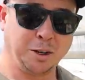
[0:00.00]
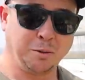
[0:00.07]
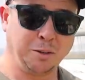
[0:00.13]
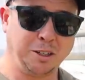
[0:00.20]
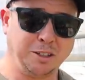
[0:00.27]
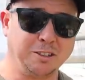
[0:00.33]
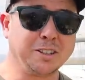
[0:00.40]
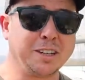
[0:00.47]

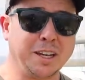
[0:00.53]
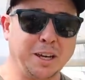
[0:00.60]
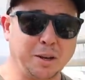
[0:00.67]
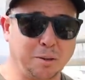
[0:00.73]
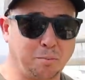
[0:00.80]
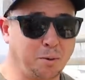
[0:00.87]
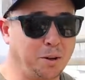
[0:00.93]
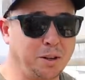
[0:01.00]
we usually
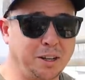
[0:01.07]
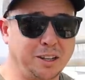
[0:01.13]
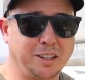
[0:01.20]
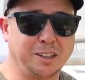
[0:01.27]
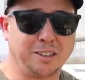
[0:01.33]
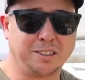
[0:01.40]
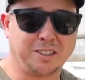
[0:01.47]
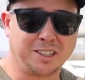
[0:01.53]
get a pretty
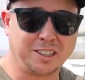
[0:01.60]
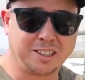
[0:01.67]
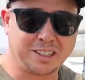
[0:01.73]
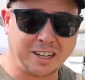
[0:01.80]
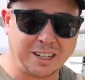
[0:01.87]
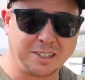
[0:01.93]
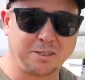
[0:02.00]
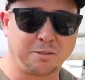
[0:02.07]
good
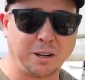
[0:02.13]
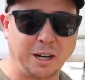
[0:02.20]
success